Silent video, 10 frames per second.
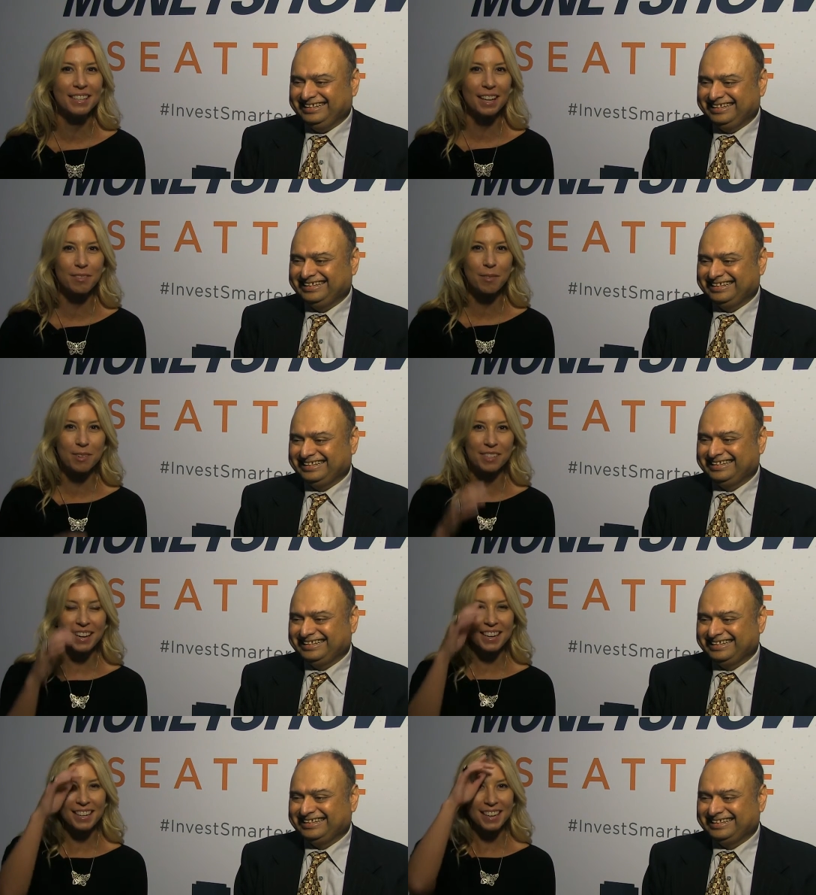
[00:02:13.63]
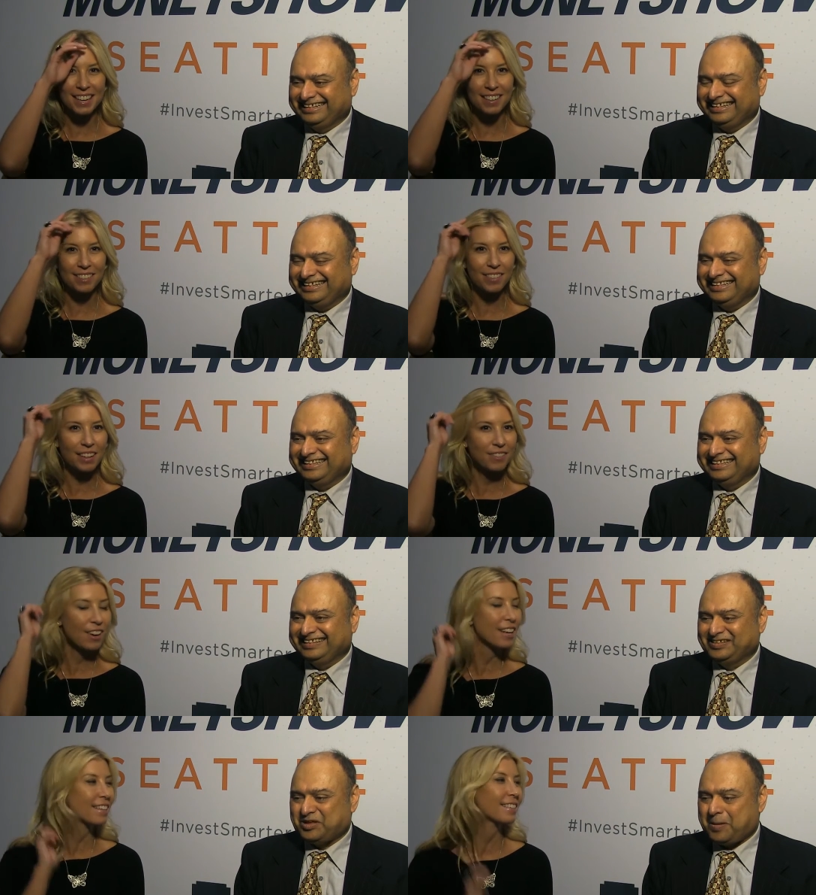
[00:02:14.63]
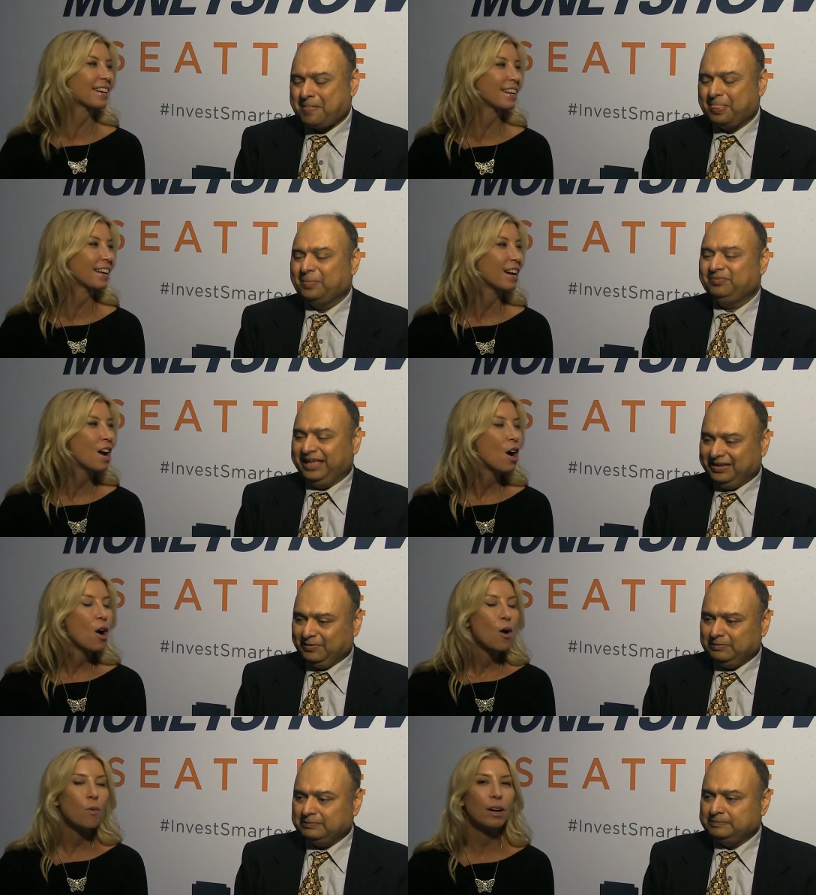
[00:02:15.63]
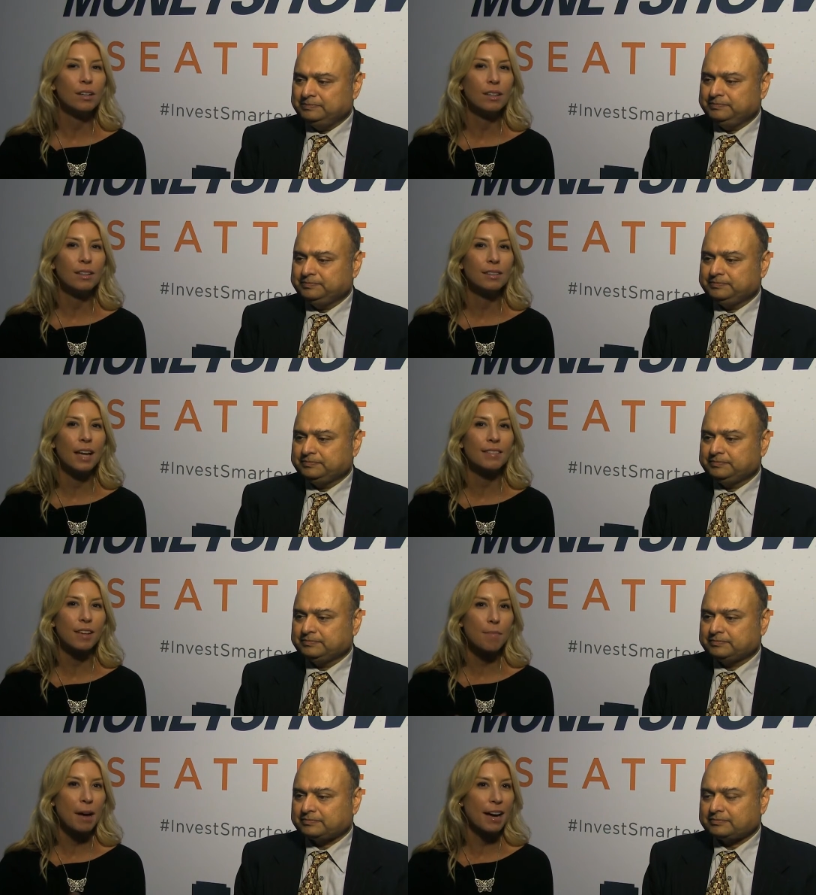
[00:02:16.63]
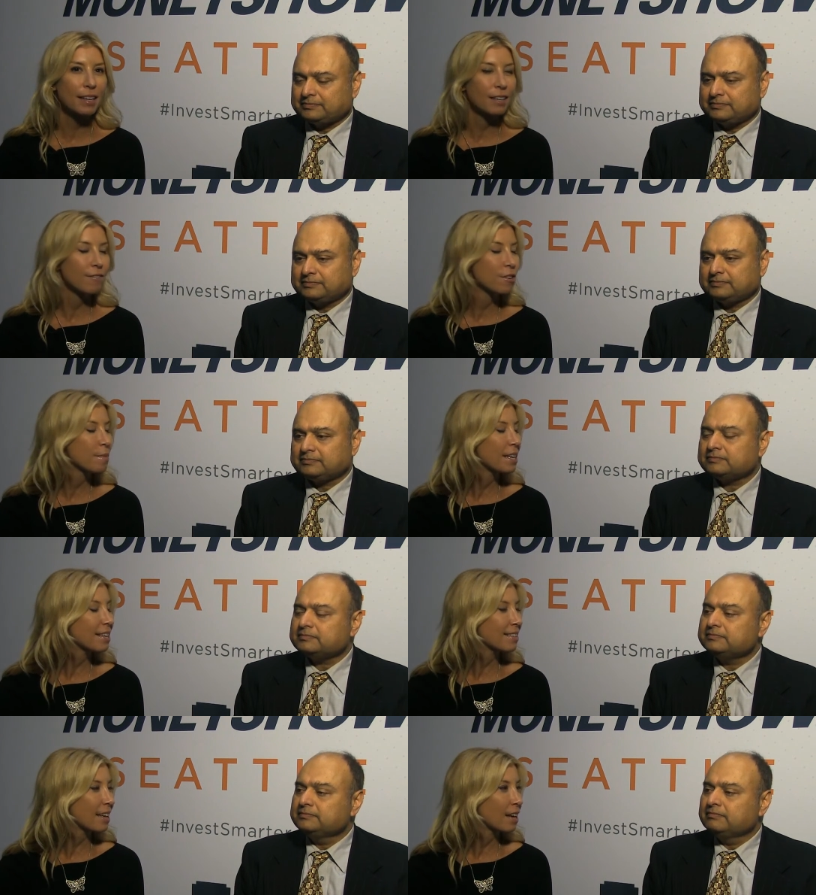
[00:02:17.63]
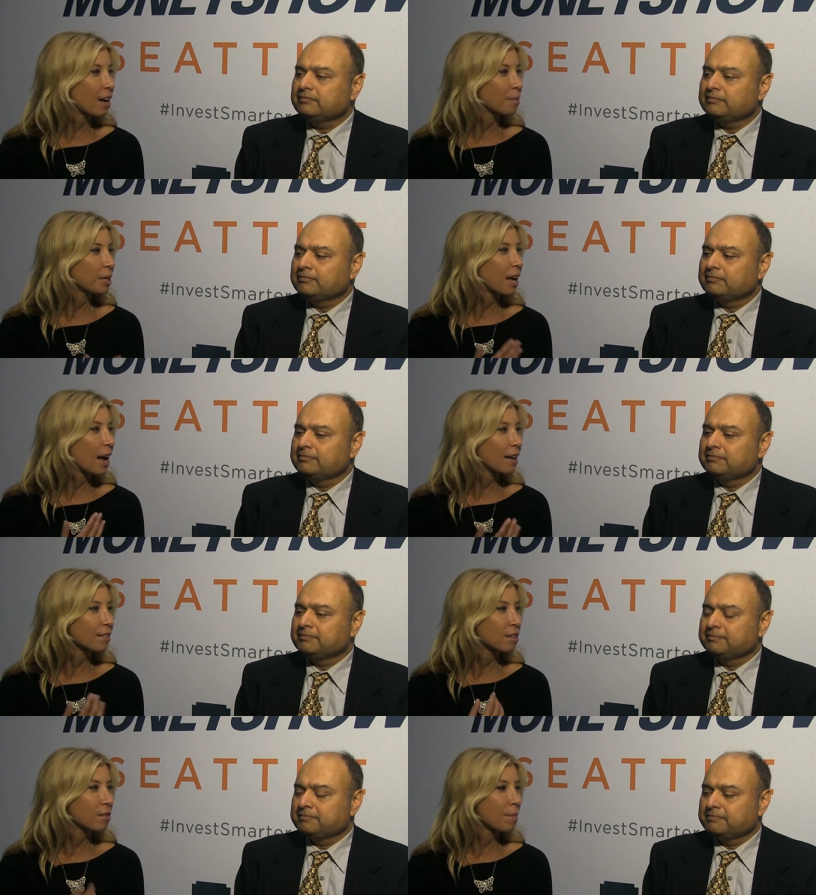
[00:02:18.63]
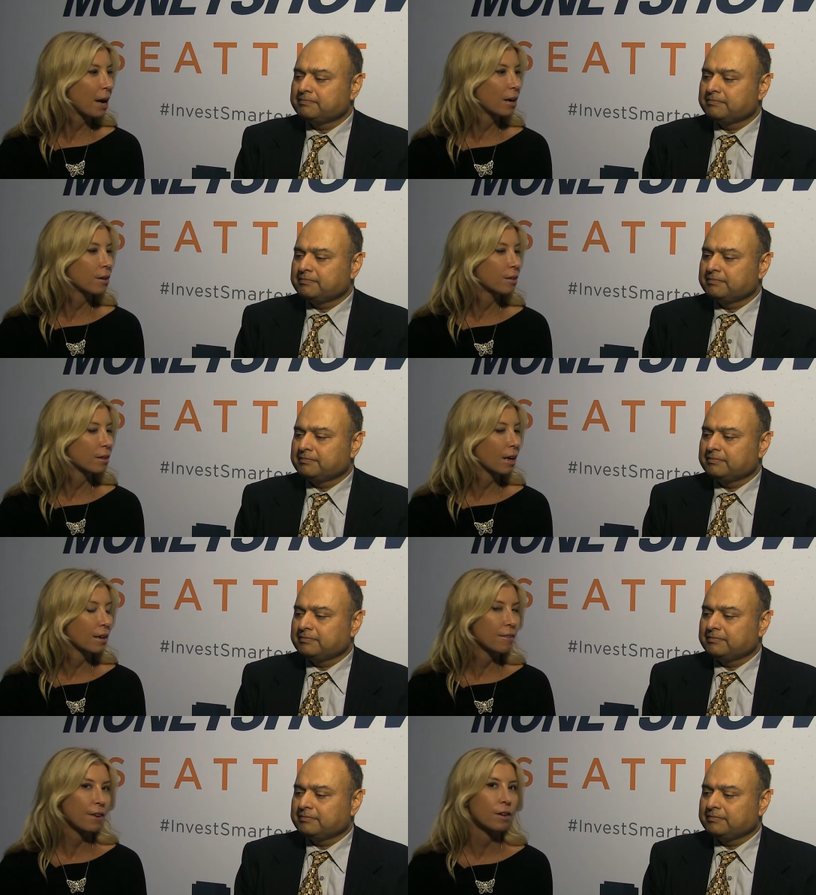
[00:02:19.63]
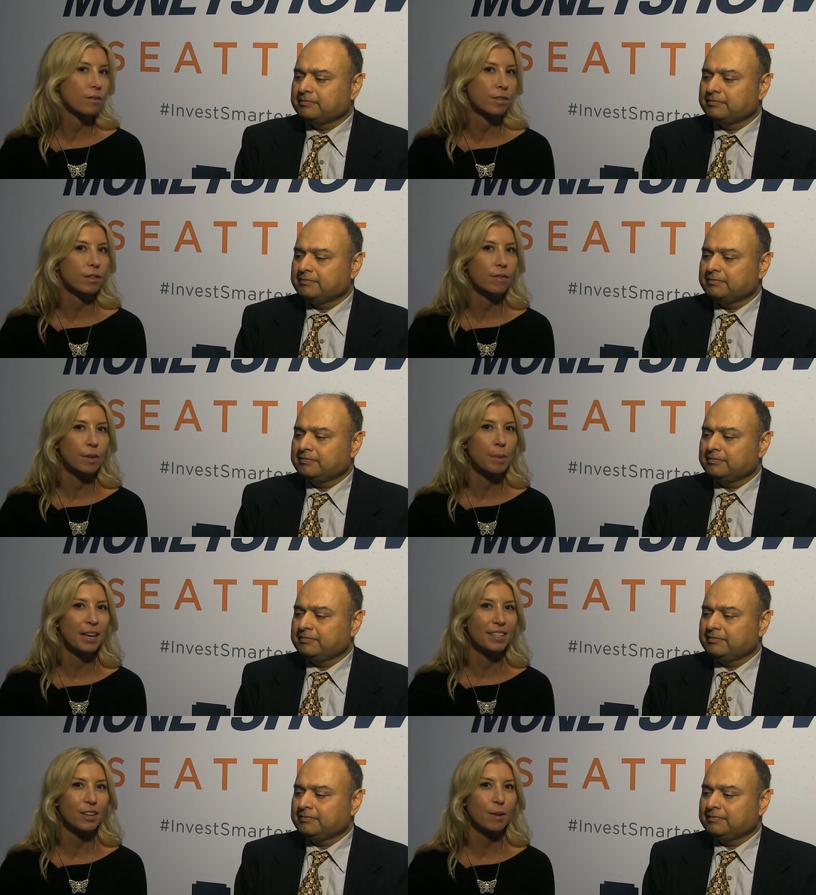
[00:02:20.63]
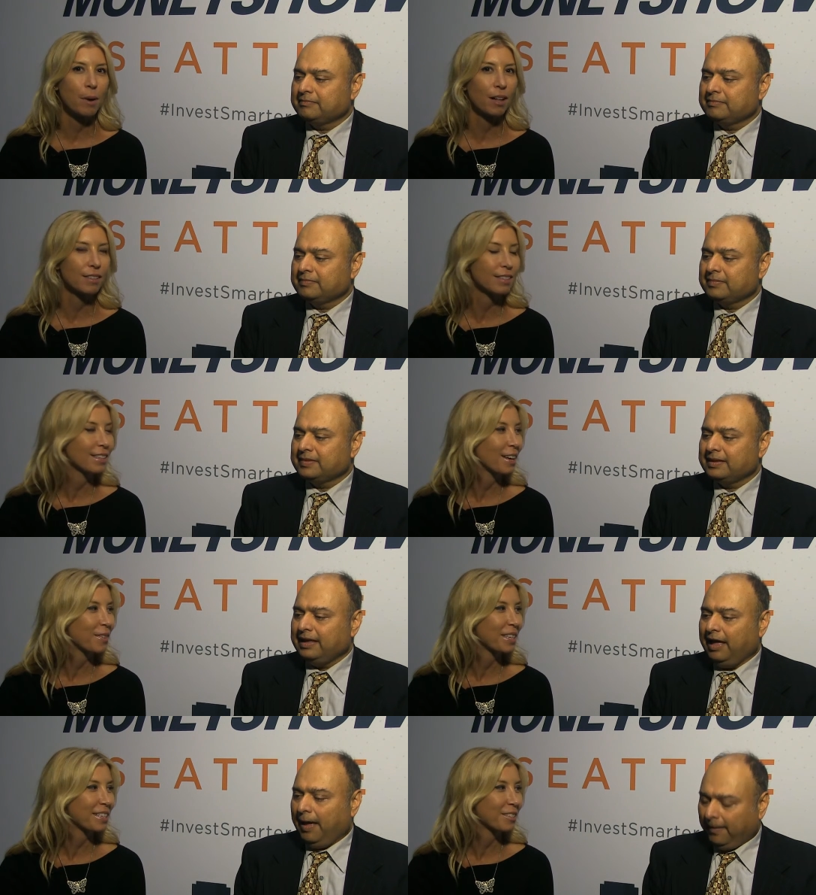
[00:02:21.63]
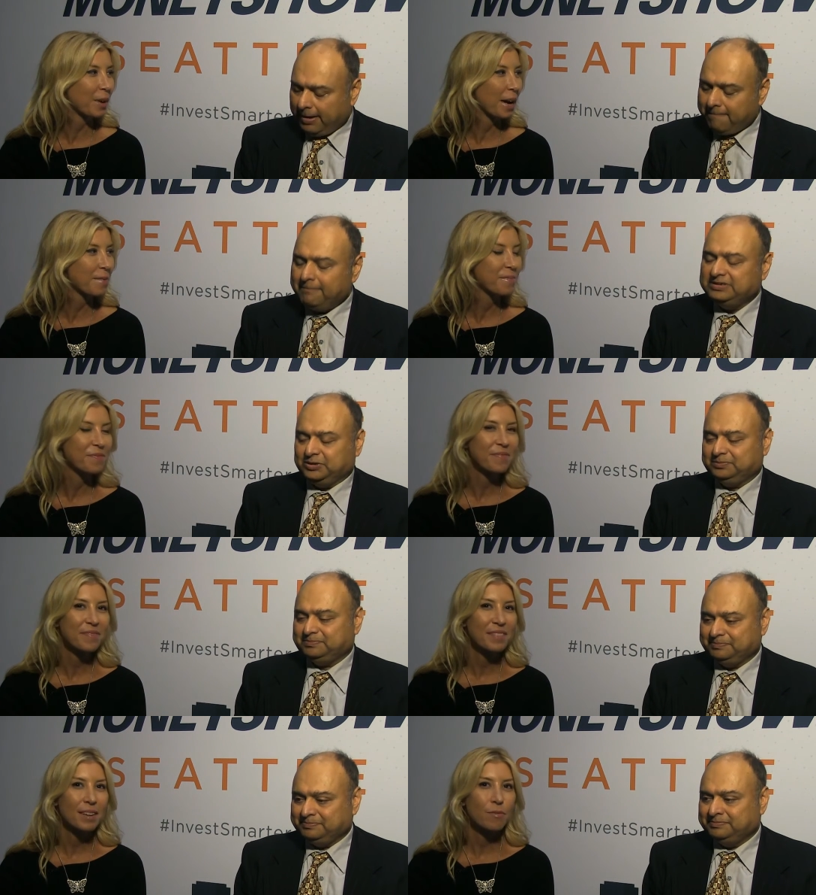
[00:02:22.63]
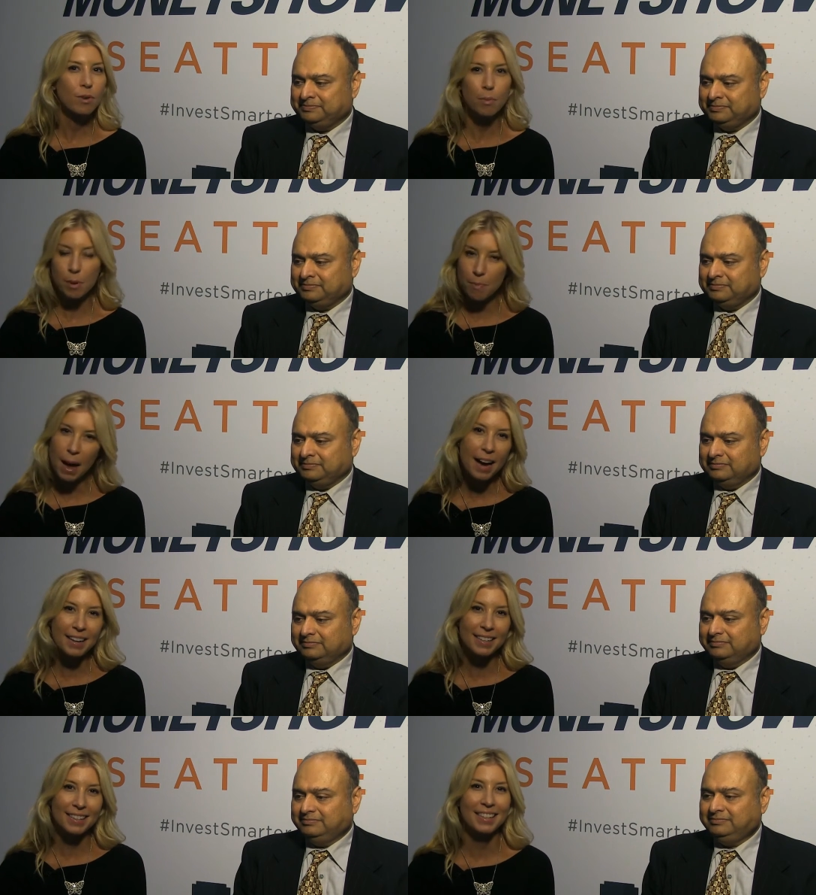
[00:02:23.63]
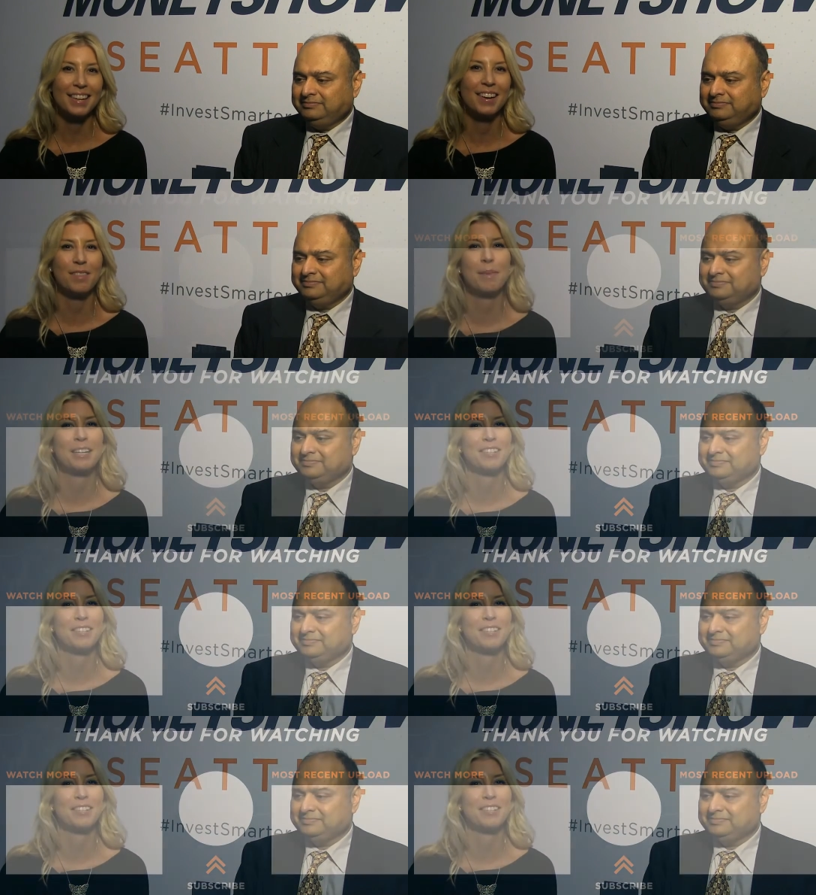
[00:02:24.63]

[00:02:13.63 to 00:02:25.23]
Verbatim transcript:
Speaker 1: what that's what we're saying here. So that's very exciting. Thank you. Well, let's come back in a few minutes, and I'm going to ask you about kind of the Federal Reserve and monetary policy and equities. Okay. okay? Sure. We'll be back here at The Money